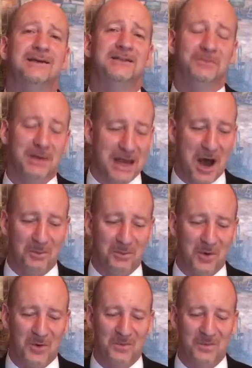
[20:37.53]
to be
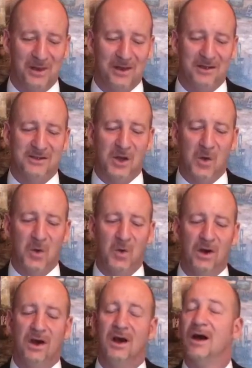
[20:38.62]
humble.
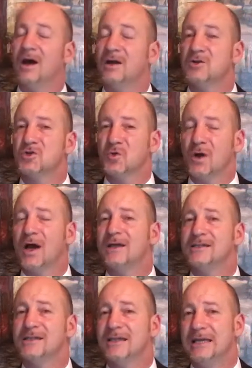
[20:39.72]
So uh,
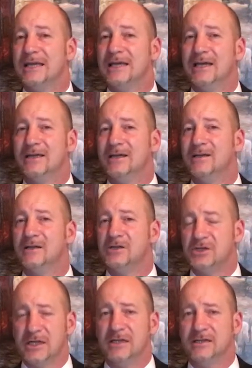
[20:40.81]
trust in
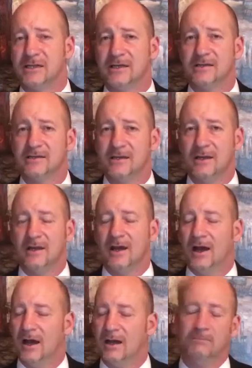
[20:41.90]
Jesus.
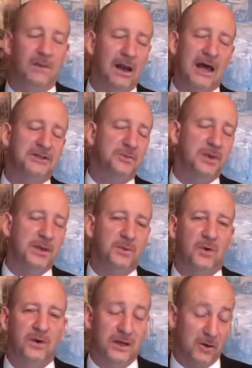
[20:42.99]
Uh, lots of
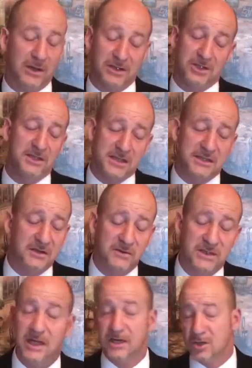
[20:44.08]
people, you know, and Jesus even
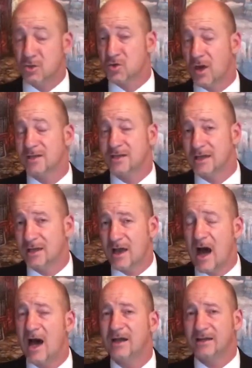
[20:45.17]
said it, you trust in
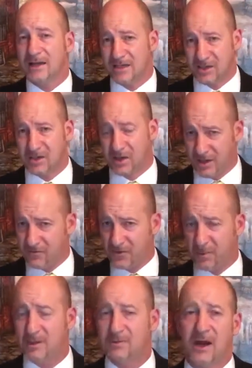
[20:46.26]
God, and that's good for
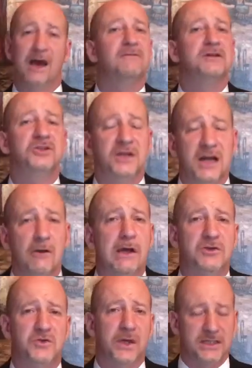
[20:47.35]
people to have a
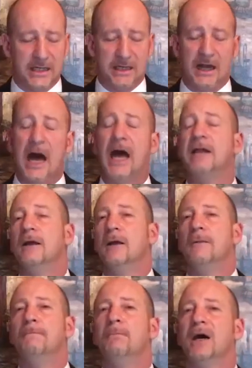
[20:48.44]
generic trust in God,
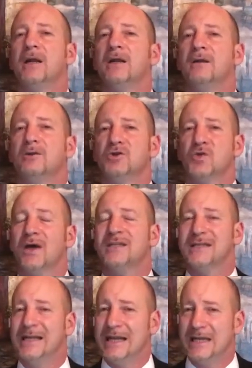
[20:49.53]
but
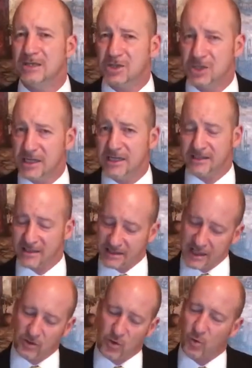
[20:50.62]
trusting in Jesus,
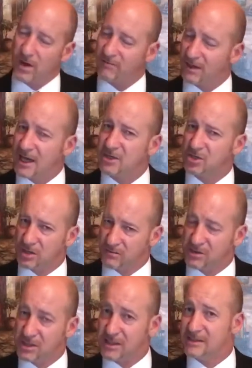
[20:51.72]
in the revelation of
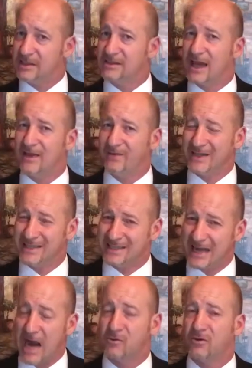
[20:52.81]
Jesus, and the
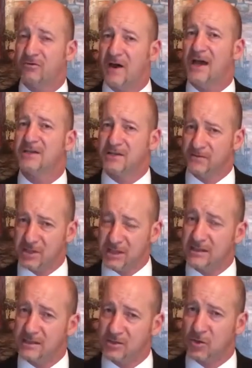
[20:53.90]
sacrifice of
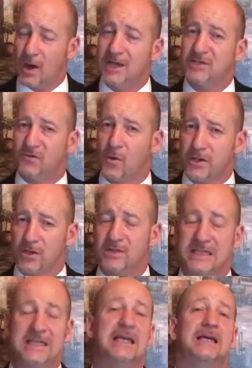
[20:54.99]
Jesus Christ for your
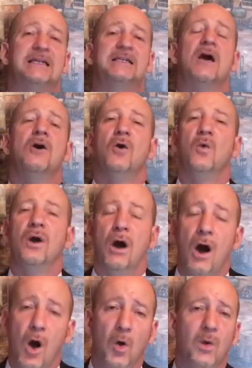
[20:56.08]
sins will
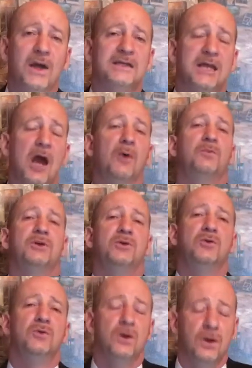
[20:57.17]
always help
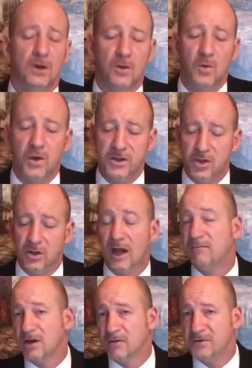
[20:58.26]
you with your
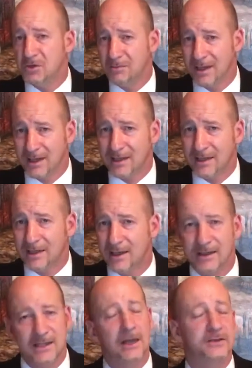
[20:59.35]
level of humility.
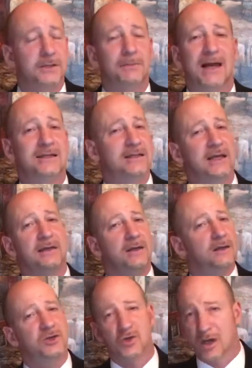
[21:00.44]
Tell somebody, say,
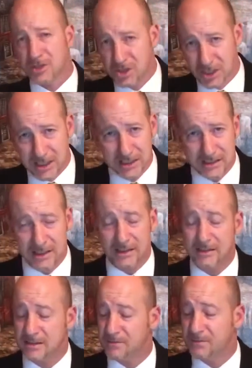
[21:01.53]
trust
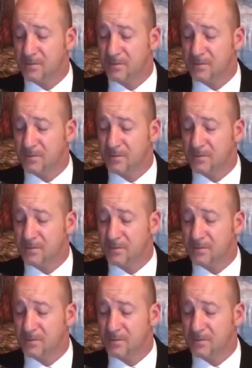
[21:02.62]
Jesus.